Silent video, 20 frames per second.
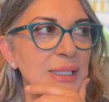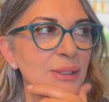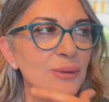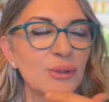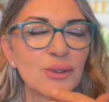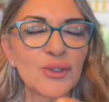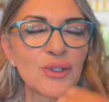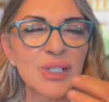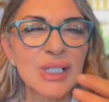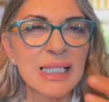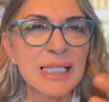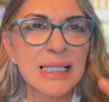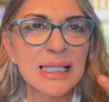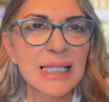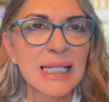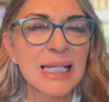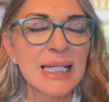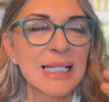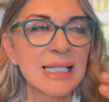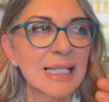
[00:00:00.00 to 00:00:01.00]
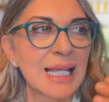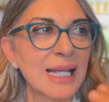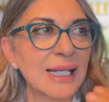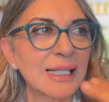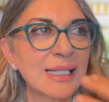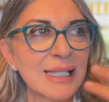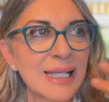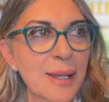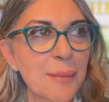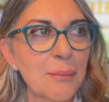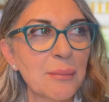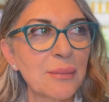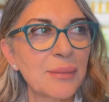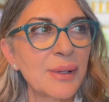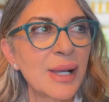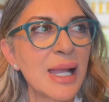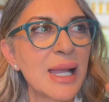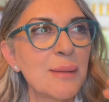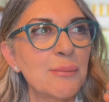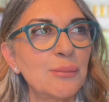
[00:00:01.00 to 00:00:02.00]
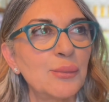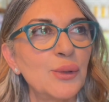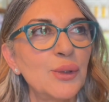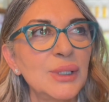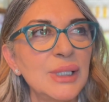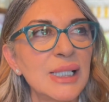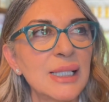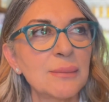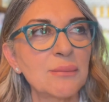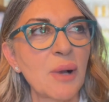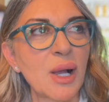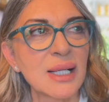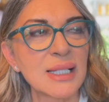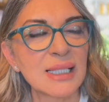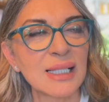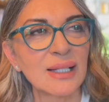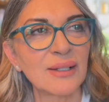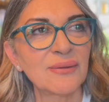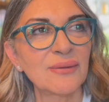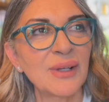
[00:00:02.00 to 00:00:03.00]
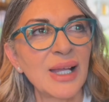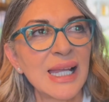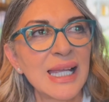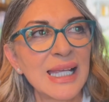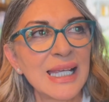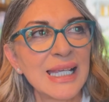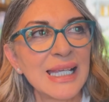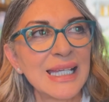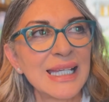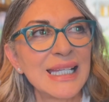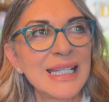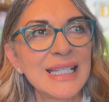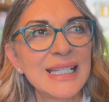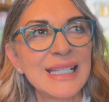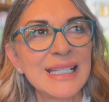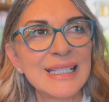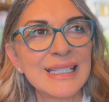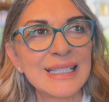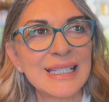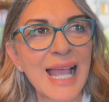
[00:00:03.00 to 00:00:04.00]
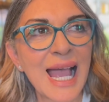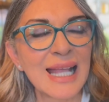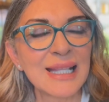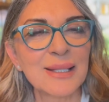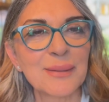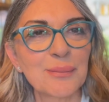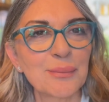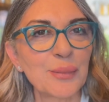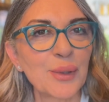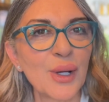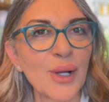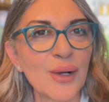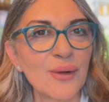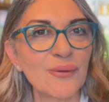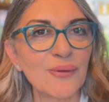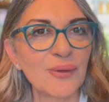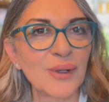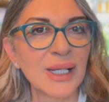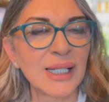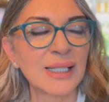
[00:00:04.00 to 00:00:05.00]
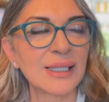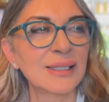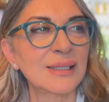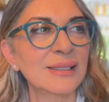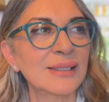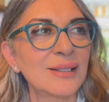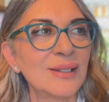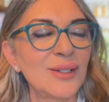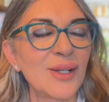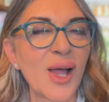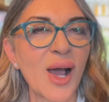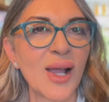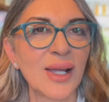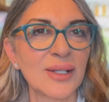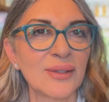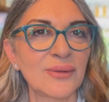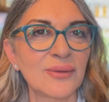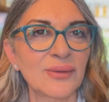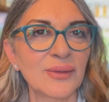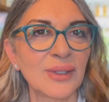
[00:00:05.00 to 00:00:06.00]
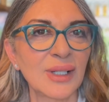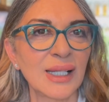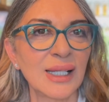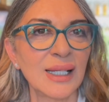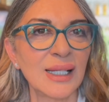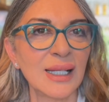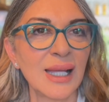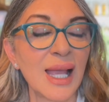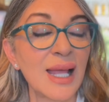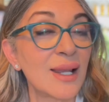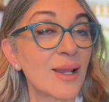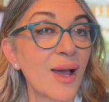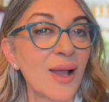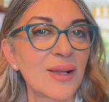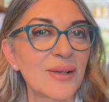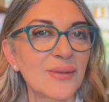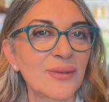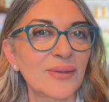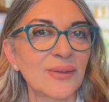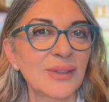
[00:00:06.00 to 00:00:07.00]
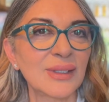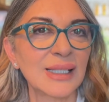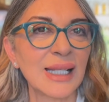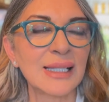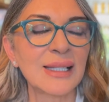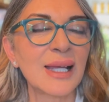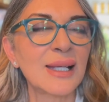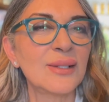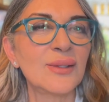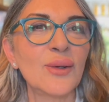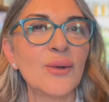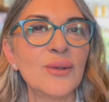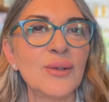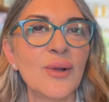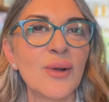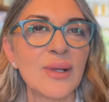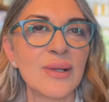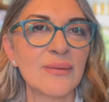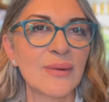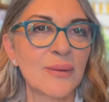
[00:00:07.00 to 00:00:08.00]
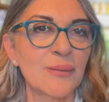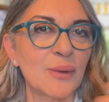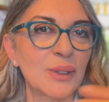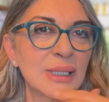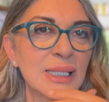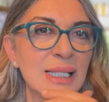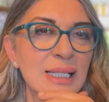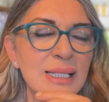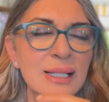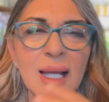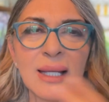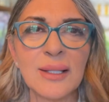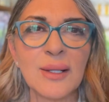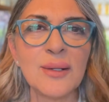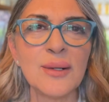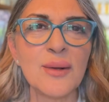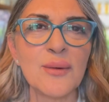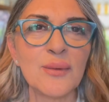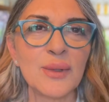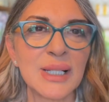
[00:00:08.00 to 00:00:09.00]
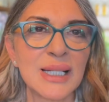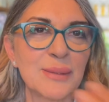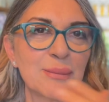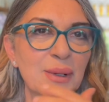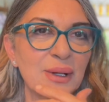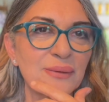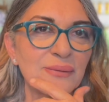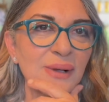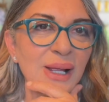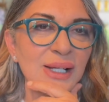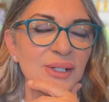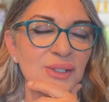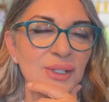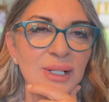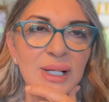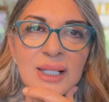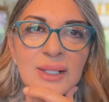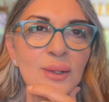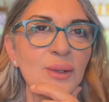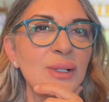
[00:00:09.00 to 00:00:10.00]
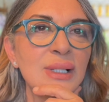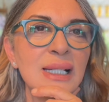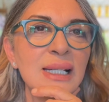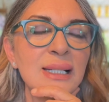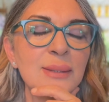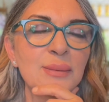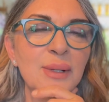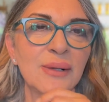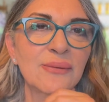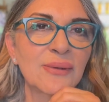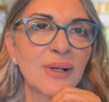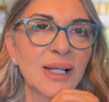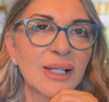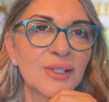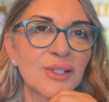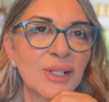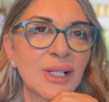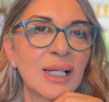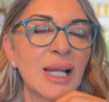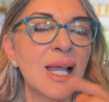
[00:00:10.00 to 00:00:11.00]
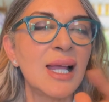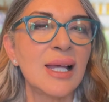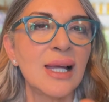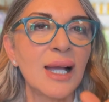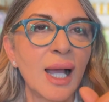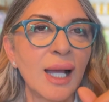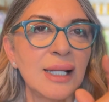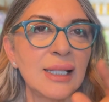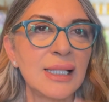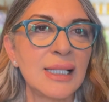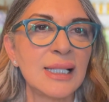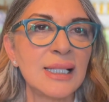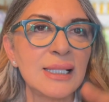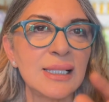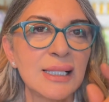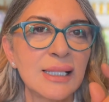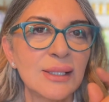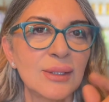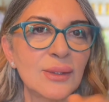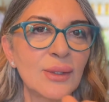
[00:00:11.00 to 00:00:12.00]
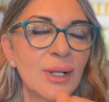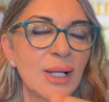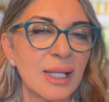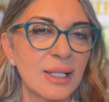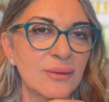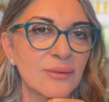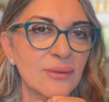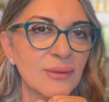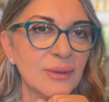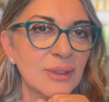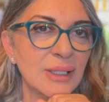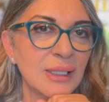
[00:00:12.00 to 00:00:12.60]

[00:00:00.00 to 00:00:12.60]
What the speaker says: to just see it and keep putting myself in that perfect life, a life that I don't know even what is. I don't know what is perfection. I don't need perfection. I need to live.